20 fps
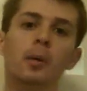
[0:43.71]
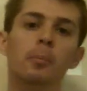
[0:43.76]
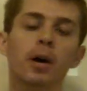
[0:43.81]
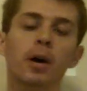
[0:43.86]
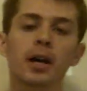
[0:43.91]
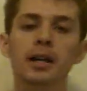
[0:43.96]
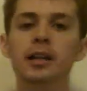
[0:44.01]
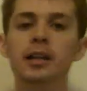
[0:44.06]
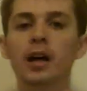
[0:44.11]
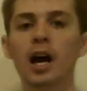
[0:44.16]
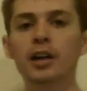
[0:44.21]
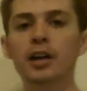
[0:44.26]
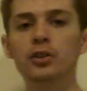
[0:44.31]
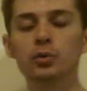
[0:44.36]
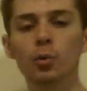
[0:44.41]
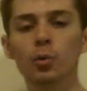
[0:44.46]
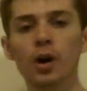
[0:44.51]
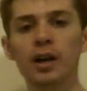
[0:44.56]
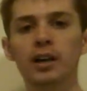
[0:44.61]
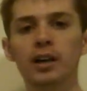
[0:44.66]
But I
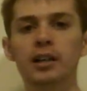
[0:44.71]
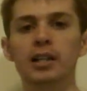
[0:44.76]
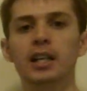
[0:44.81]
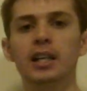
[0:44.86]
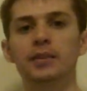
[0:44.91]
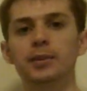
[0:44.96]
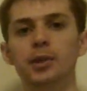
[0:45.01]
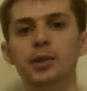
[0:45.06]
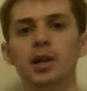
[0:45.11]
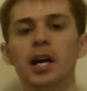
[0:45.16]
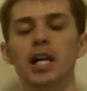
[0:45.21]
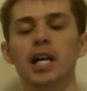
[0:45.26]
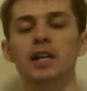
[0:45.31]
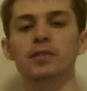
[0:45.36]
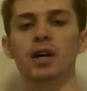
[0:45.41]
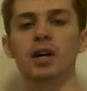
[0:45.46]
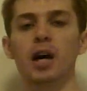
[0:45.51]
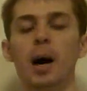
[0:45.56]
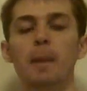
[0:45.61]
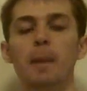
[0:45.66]
just wanted to give you kind
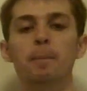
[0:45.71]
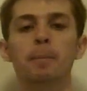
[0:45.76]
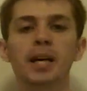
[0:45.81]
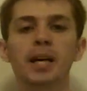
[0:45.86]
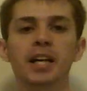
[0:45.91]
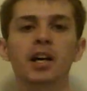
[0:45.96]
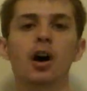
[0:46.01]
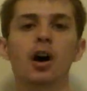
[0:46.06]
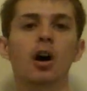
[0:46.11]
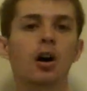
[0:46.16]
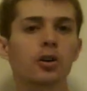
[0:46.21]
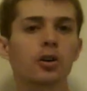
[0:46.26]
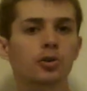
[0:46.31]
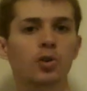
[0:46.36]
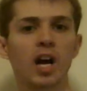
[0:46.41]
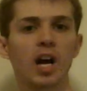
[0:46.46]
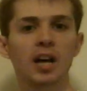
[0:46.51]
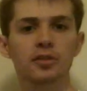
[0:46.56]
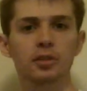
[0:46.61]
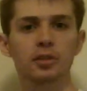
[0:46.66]
of a big
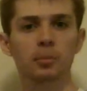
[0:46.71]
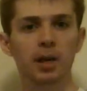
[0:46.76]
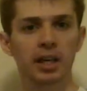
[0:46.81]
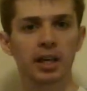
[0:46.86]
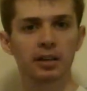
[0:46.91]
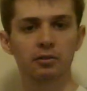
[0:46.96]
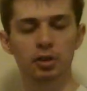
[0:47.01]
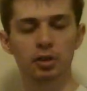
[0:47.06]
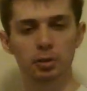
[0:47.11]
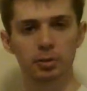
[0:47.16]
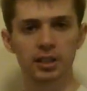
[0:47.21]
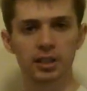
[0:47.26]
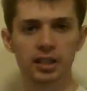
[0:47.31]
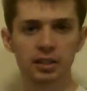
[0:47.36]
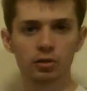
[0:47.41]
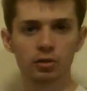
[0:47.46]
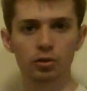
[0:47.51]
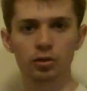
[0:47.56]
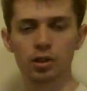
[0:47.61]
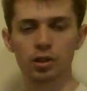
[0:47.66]
contrast to make it a little bit
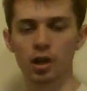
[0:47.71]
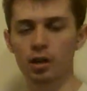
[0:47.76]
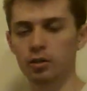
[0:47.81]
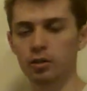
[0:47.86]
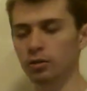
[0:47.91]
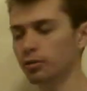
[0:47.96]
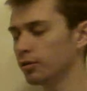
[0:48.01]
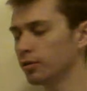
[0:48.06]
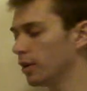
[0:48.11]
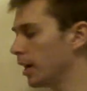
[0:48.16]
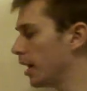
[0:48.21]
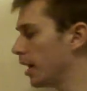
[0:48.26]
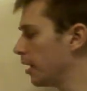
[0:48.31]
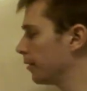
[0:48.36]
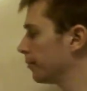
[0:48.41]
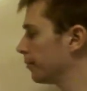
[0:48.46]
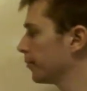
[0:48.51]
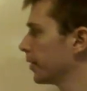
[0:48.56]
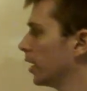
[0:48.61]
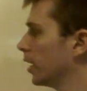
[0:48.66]
easier to
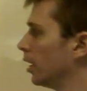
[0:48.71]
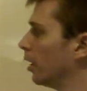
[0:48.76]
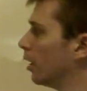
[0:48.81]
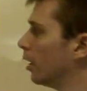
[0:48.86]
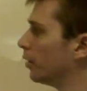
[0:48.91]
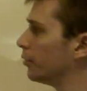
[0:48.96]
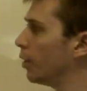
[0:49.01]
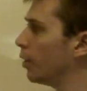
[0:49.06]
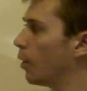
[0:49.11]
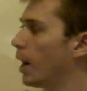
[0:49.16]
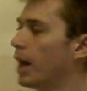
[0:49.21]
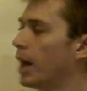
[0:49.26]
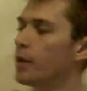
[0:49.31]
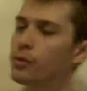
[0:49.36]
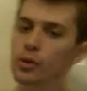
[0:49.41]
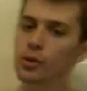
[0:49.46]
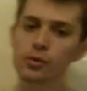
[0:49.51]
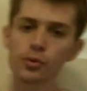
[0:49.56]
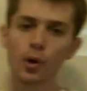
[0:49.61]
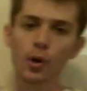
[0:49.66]
understand. So
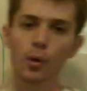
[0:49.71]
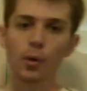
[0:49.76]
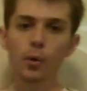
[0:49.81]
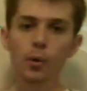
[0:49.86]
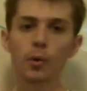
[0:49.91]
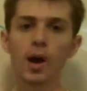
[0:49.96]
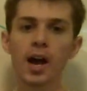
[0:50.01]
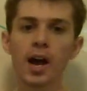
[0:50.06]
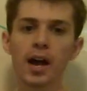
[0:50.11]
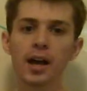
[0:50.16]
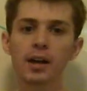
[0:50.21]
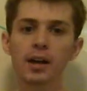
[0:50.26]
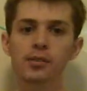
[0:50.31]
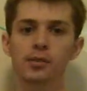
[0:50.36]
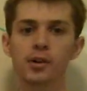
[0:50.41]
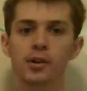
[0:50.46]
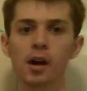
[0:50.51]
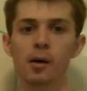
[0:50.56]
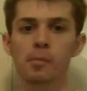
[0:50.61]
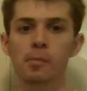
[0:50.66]
as our solar
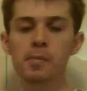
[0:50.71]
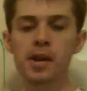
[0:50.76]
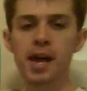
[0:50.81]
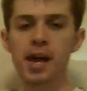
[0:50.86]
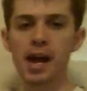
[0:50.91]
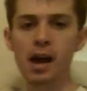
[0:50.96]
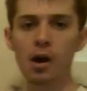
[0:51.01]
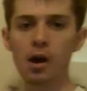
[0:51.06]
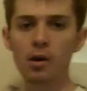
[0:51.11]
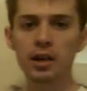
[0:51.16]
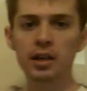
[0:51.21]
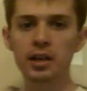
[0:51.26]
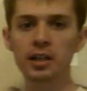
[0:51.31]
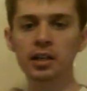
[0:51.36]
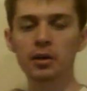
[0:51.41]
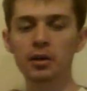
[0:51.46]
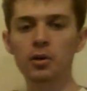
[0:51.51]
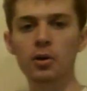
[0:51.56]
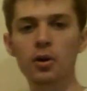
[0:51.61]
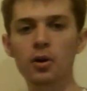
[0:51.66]
rays come down and
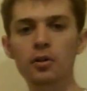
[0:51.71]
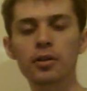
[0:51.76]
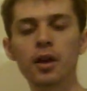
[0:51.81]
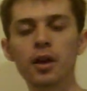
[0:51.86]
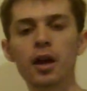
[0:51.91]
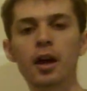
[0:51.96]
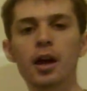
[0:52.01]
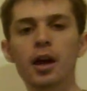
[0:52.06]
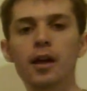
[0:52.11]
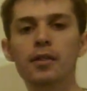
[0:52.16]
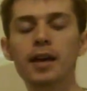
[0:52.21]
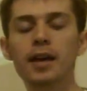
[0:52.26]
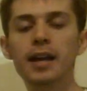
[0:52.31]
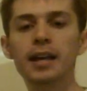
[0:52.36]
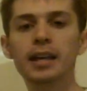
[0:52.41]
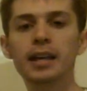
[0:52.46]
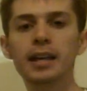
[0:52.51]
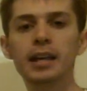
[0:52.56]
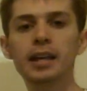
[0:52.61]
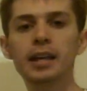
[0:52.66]
hit Earth, they
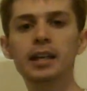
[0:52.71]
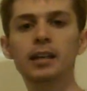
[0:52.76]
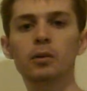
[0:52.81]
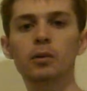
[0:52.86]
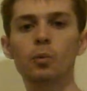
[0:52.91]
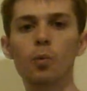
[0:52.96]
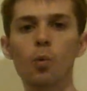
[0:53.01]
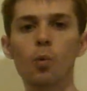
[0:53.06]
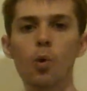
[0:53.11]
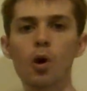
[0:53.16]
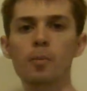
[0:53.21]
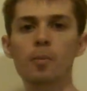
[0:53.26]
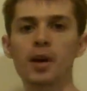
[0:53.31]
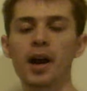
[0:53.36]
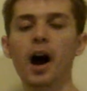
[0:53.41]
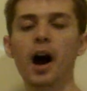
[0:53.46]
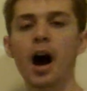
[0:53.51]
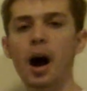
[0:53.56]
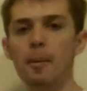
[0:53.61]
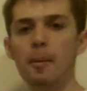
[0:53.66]
heat and warm
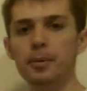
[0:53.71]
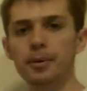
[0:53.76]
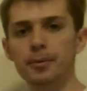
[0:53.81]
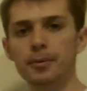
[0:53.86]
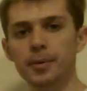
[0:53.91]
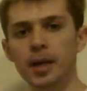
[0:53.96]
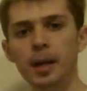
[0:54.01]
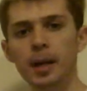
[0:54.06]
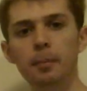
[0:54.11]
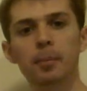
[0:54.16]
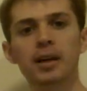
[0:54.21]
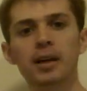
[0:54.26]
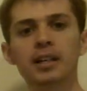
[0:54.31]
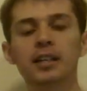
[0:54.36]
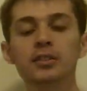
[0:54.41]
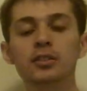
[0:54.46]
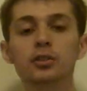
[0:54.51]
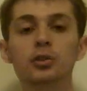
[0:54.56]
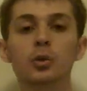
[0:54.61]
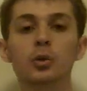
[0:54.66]
it up. But it
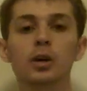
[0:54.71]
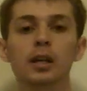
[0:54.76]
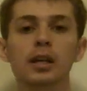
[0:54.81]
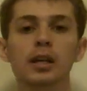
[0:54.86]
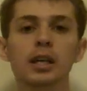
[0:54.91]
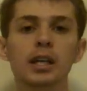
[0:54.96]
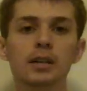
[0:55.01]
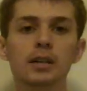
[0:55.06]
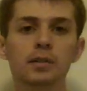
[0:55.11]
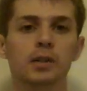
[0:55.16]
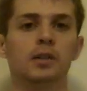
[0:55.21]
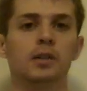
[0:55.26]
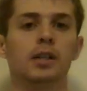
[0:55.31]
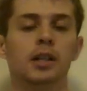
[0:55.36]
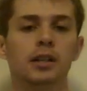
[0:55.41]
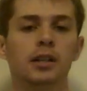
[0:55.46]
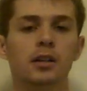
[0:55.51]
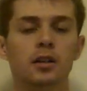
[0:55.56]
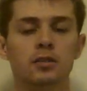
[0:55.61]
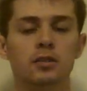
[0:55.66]
doesn't do it
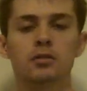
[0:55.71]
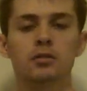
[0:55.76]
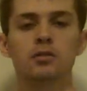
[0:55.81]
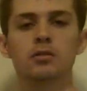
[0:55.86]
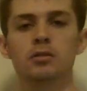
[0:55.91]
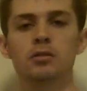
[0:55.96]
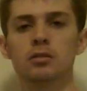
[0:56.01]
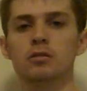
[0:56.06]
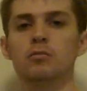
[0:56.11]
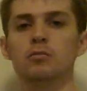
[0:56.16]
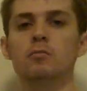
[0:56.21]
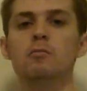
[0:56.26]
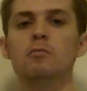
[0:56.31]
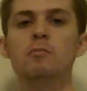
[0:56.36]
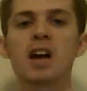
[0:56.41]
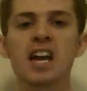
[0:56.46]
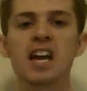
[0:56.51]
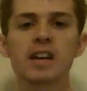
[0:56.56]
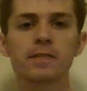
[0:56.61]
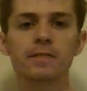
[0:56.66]
evenly. There's two
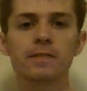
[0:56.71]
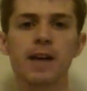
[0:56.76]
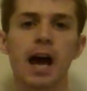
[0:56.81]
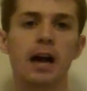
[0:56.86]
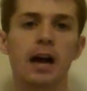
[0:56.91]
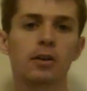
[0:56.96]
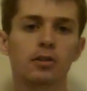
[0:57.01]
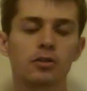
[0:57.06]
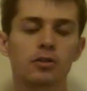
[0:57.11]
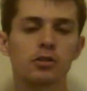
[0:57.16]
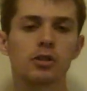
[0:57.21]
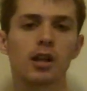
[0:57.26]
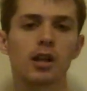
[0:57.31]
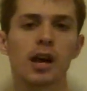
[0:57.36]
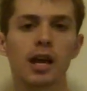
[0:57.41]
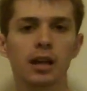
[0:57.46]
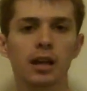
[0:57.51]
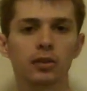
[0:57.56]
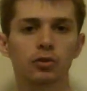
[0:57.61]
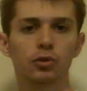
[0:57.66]
main factors that
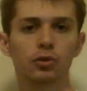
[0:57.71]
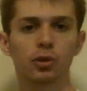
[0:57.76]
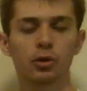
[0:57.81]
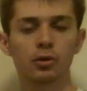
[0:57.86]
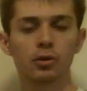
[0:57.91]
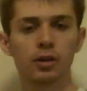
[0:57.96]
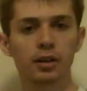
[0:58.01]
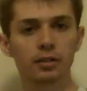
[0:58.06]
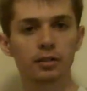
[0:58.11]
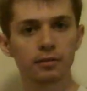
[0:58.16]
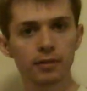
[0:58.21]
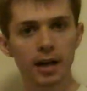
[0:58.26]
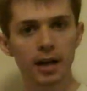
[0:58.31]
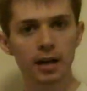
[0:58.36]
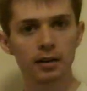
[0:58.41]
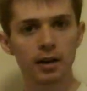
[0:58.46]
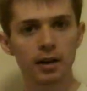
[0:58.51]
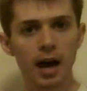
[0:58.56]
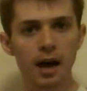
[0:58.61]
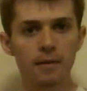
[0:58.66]
I consider that
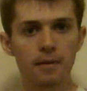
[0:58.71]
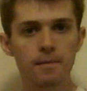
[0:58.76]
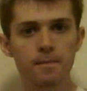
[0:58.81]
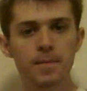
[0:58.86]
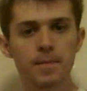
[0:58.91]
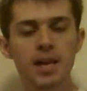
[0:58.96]
affect that,